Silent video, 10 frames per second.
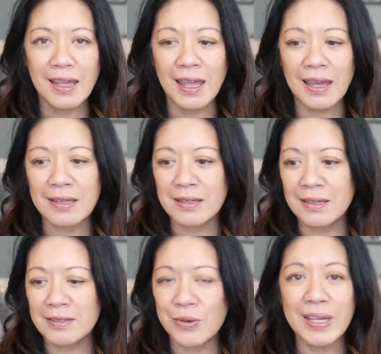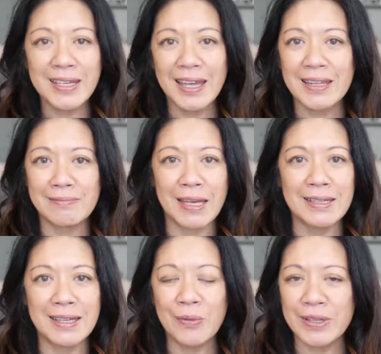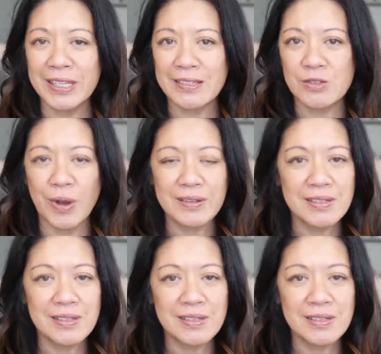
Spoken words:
And so I get it. I get what that strong